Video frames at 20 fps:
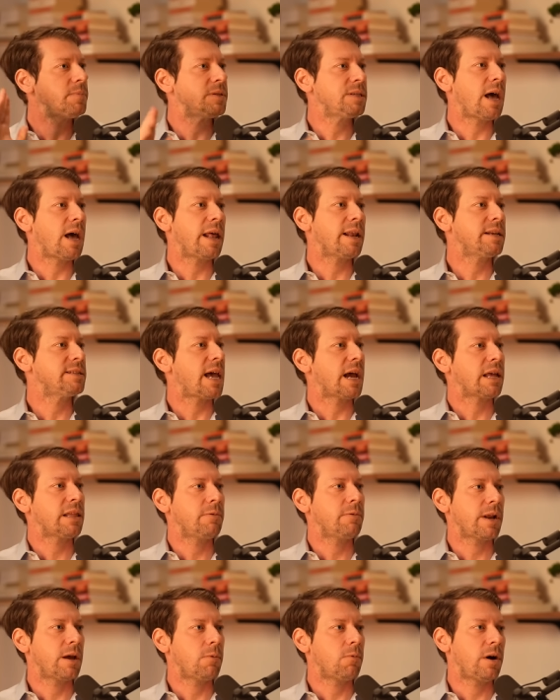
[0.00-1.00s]
it's not
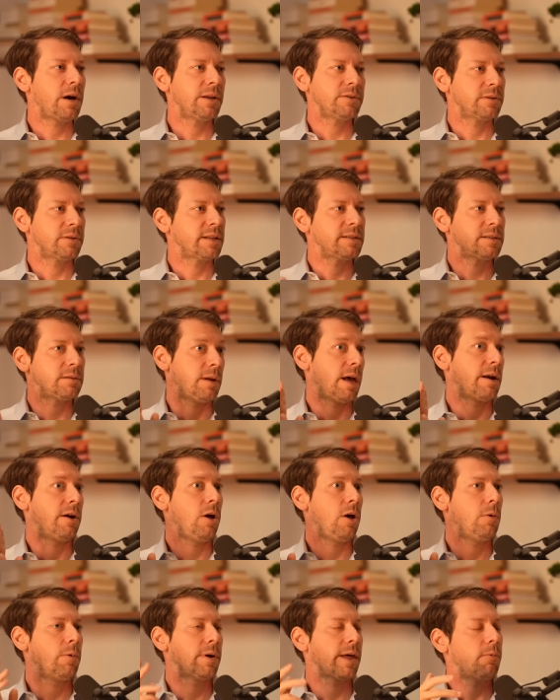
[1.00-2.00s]
exactly what I want, or that's not at
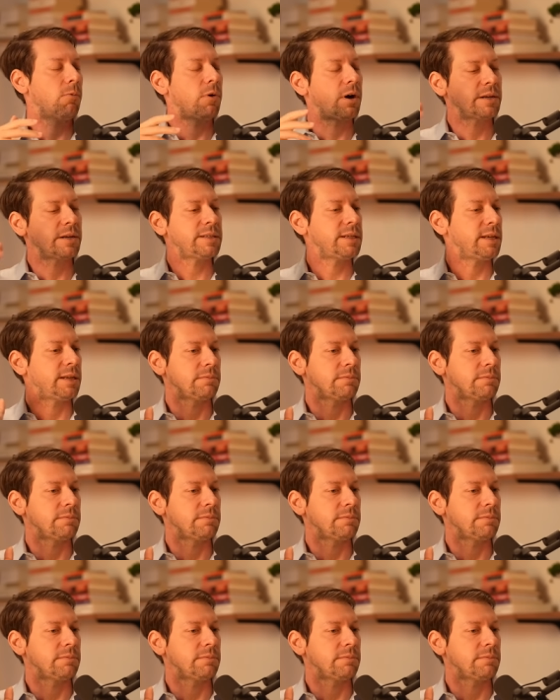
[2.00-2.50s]
all what I want.